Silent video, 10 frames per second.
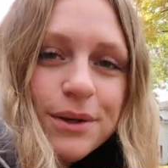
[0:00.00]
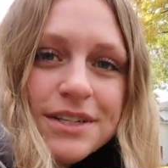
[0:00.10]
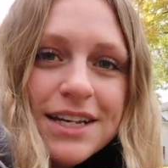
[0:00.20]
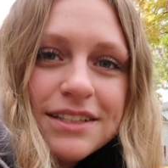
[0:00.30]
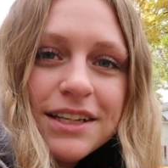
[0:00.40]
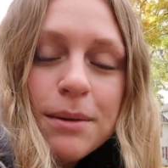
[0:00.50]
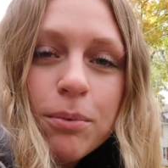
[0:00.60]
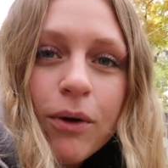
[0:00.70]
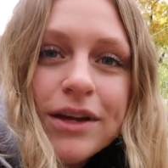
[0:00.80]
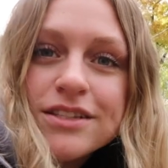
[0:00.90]
So I always have to like
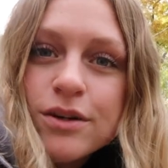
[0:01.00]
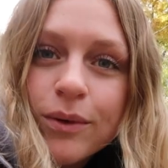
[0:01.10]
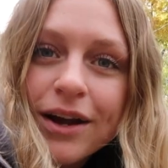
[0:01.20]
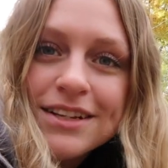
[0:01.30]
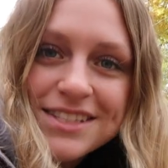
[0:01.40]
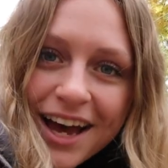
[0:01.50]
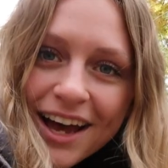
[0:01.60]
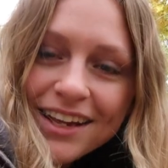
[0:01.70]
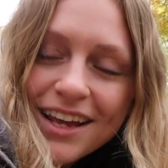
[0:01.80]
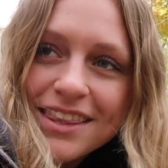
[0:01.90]
point to where it's
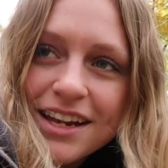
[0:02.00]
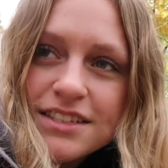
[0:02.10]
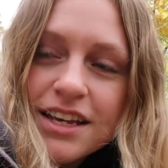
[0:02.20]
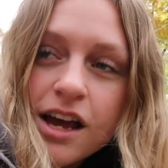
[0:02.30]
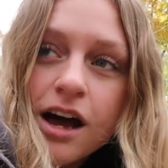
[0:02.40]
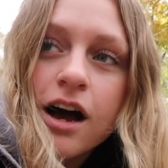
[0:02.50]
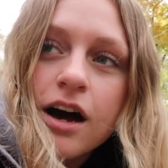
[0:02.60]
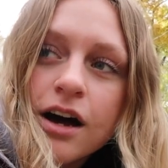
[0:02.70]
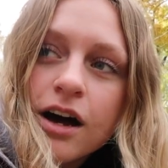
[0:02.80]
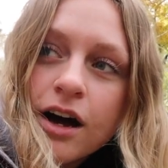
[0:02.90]
at, and then he's like,
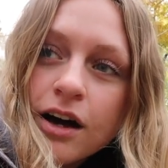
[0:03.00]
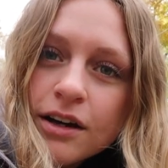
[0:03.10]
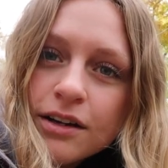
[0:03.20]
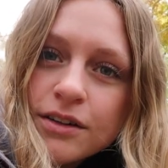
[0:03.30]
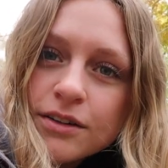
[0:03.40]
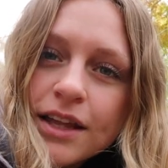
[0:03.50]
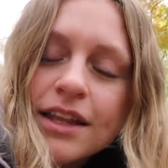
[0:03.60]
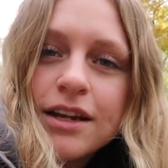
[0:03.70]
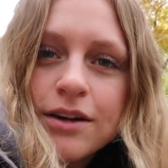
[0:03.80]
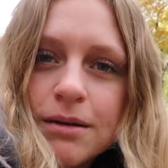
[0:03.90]
oh, and
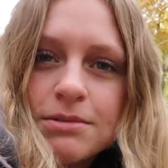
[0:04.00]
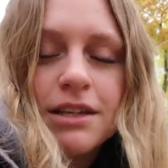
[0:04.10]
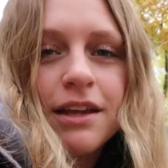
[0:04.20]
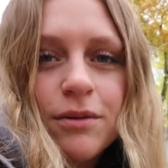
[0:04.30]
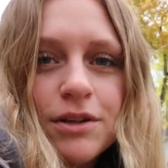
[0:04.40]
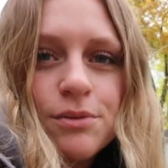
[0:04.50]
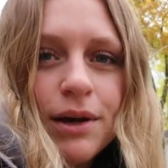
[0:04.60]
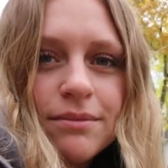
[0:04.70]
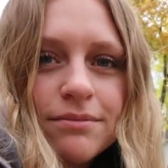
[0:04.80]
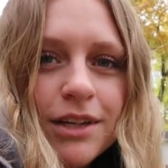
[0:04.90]
then he grabs it and like runs
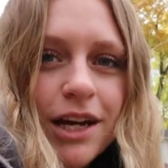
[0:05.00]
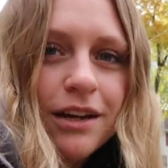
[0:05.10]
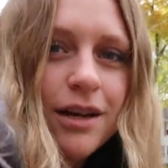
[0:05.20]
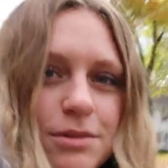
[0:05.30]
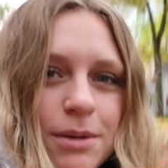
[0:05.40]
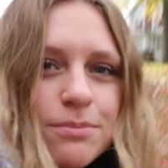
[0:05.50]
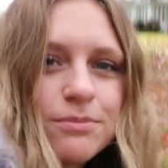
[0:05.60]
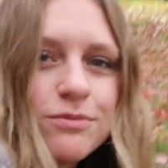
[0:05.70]
away and comes up